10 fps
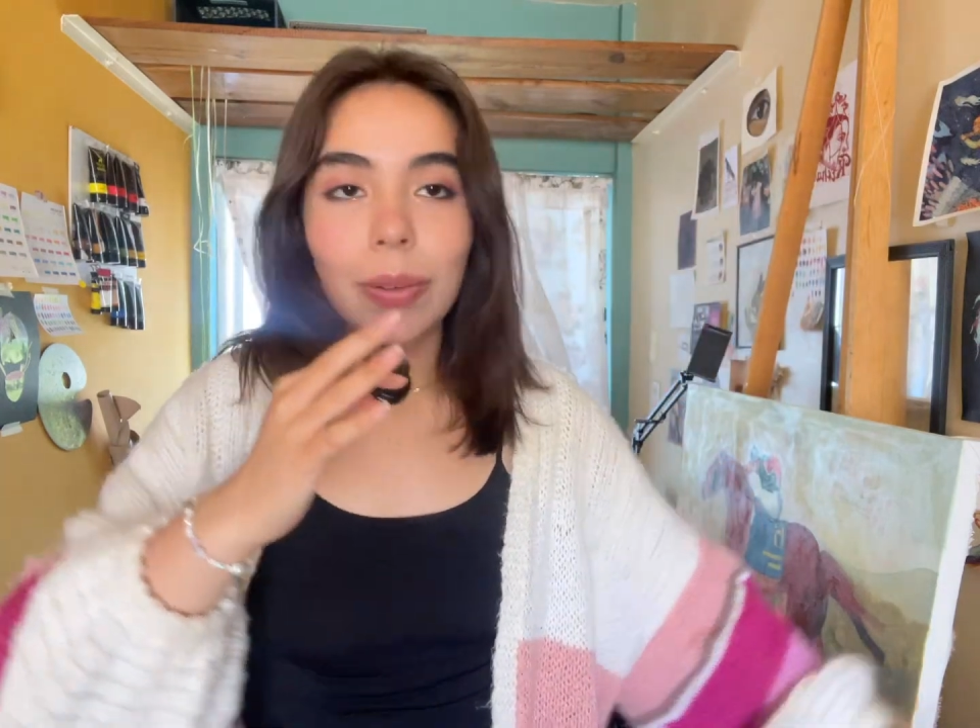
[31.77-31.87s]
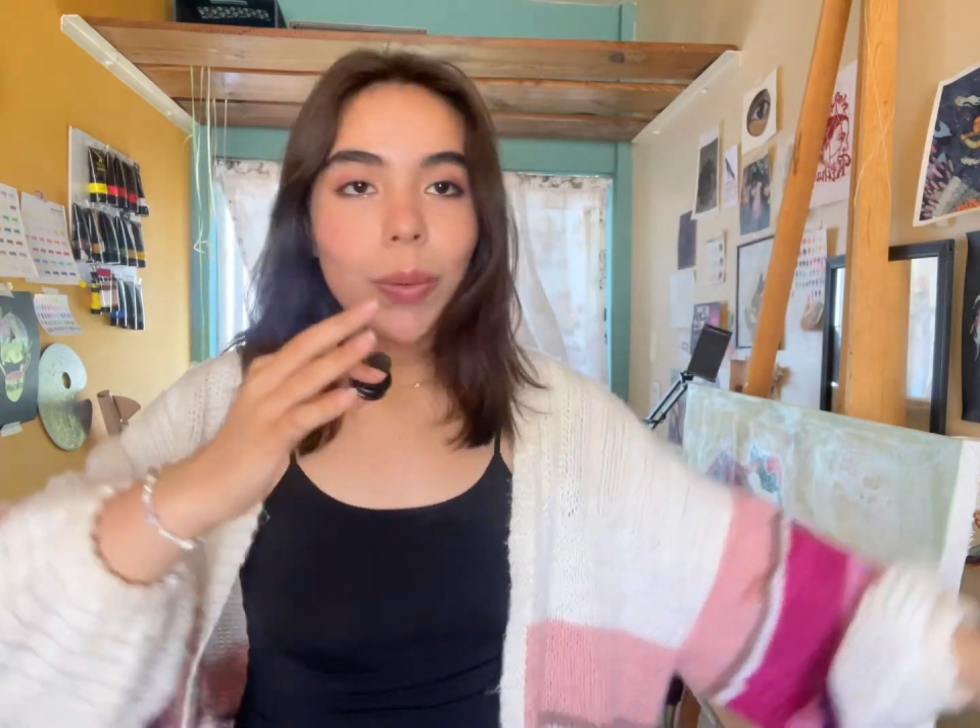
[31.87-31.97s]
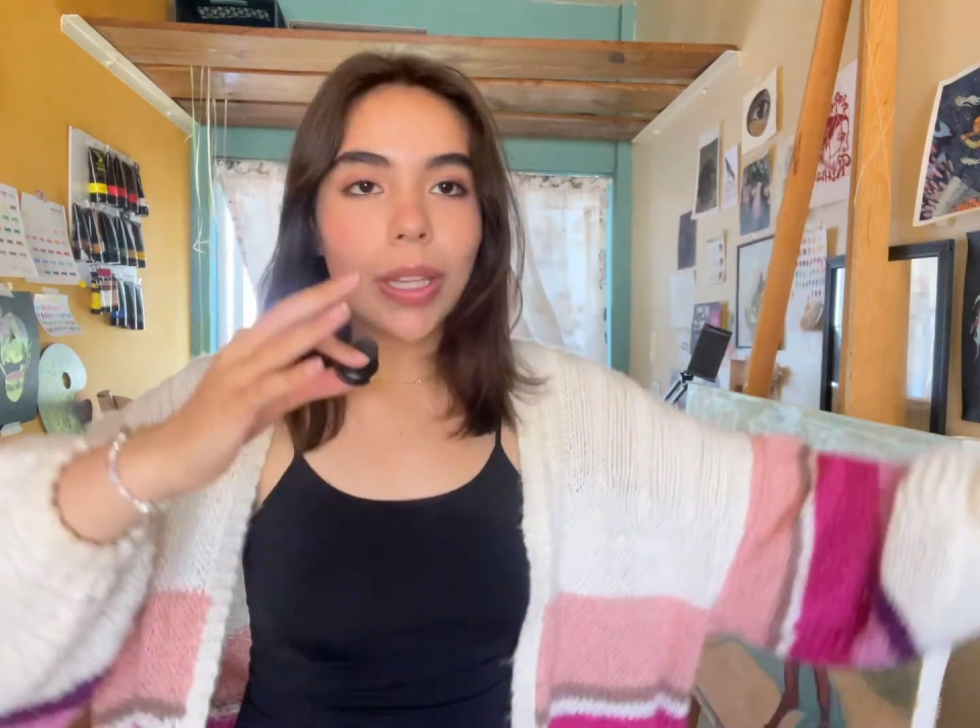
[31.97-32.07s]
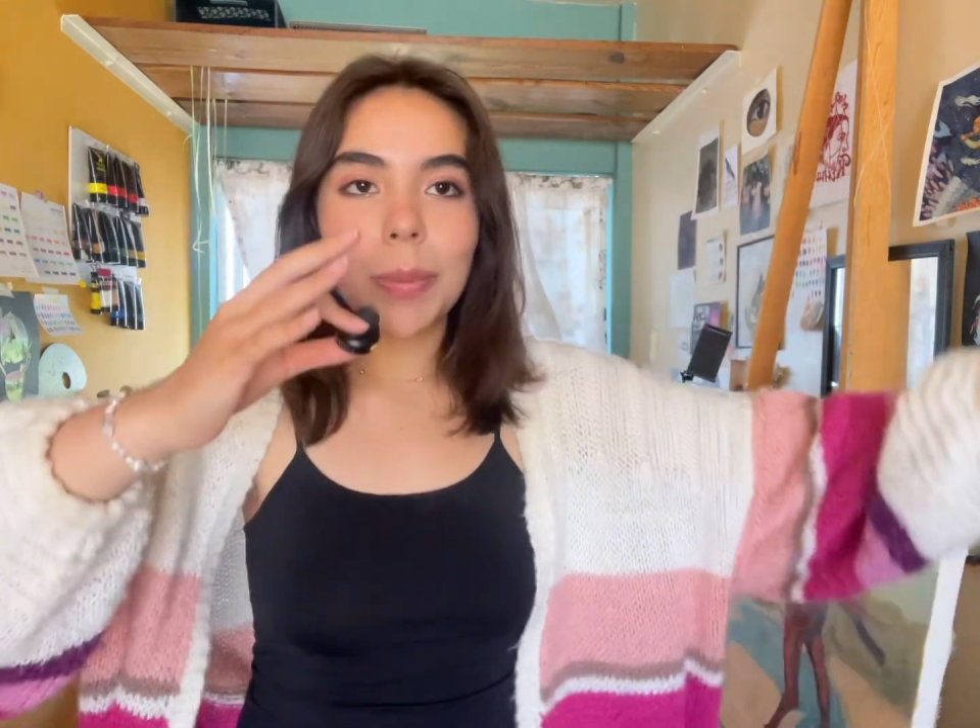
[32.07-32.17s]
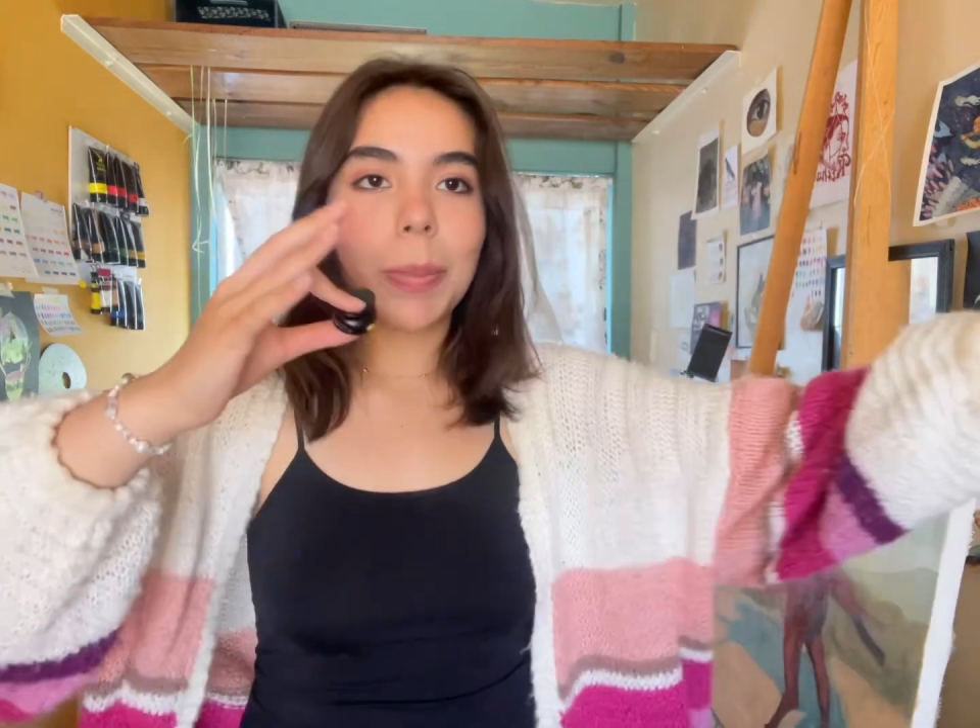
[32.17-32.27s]

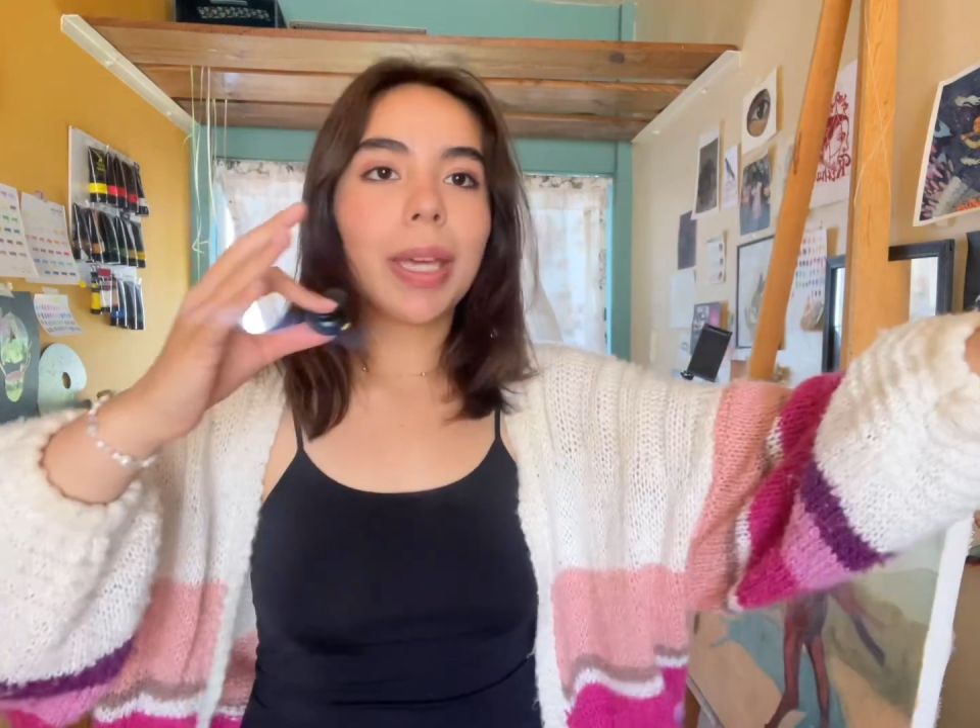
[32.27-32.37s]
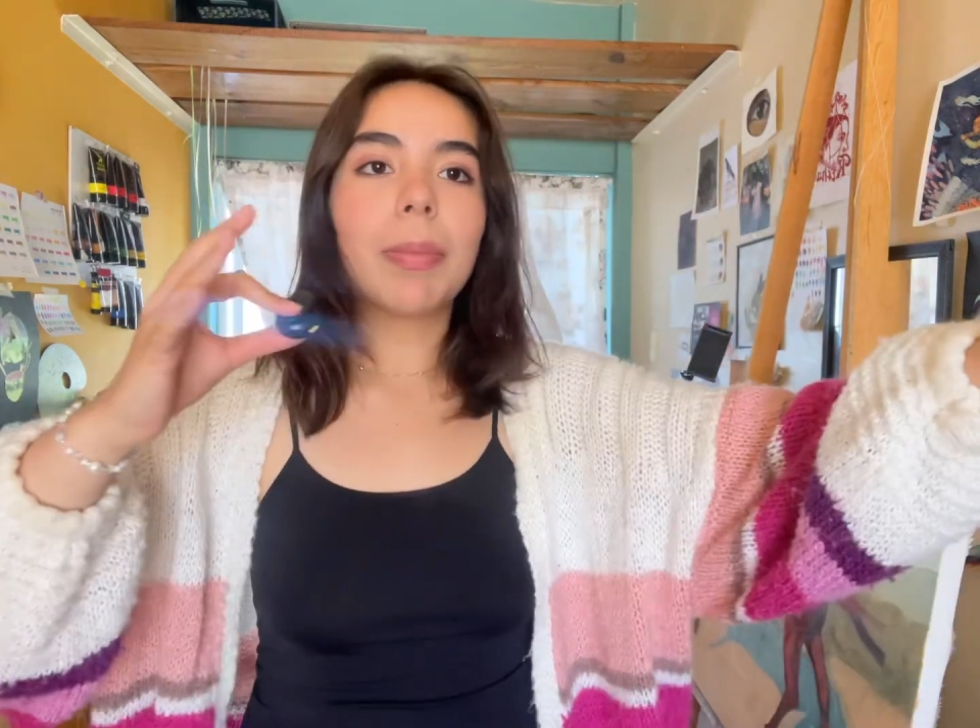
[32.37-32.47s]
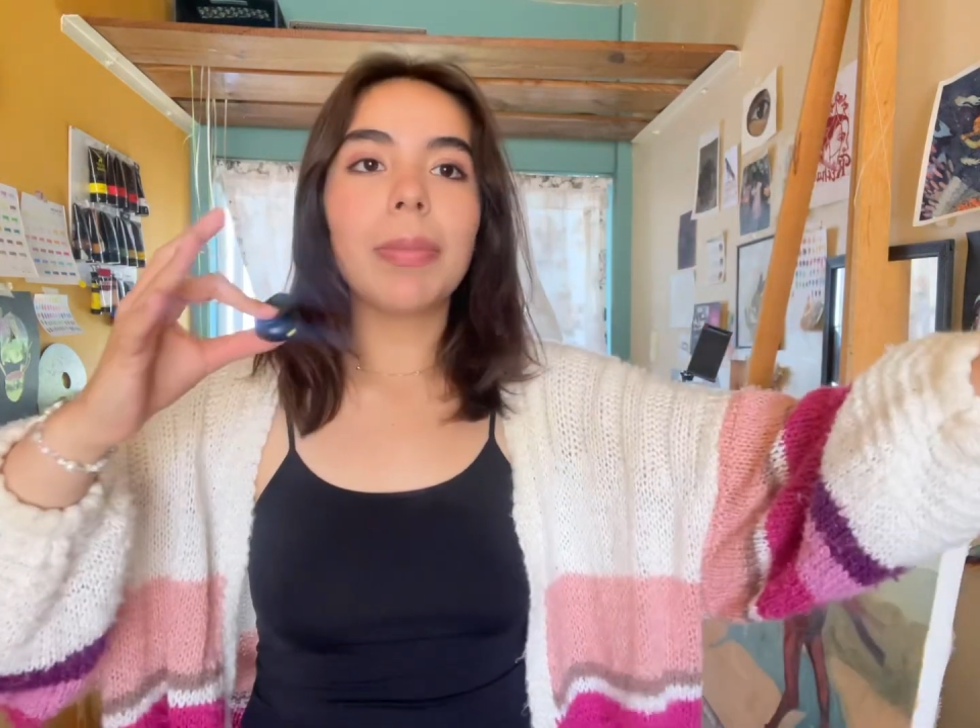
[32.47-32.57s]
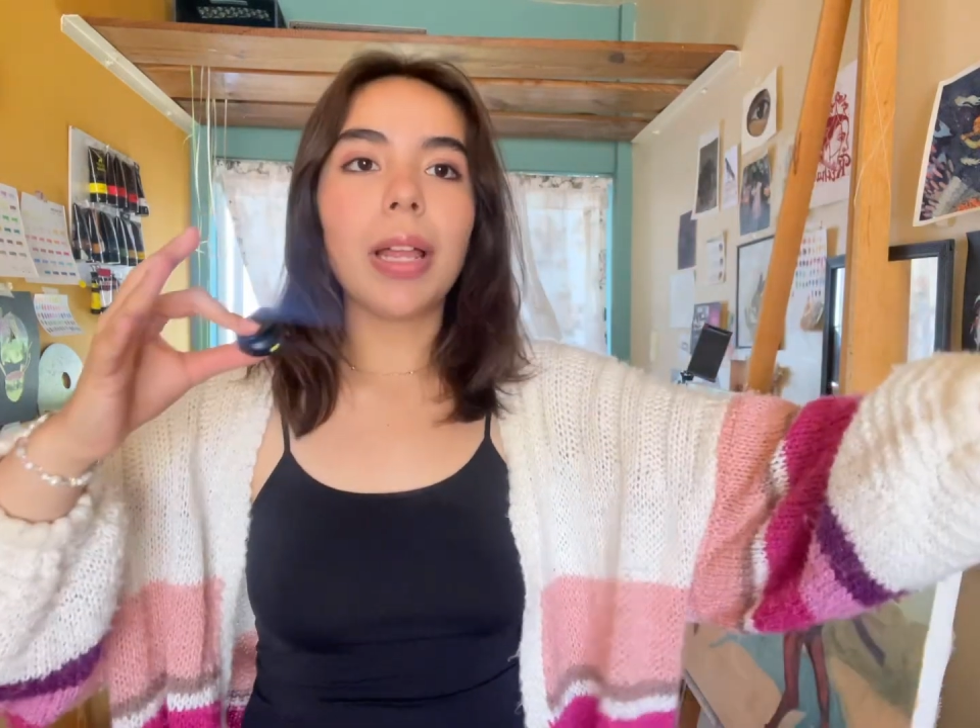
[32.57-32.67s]
really big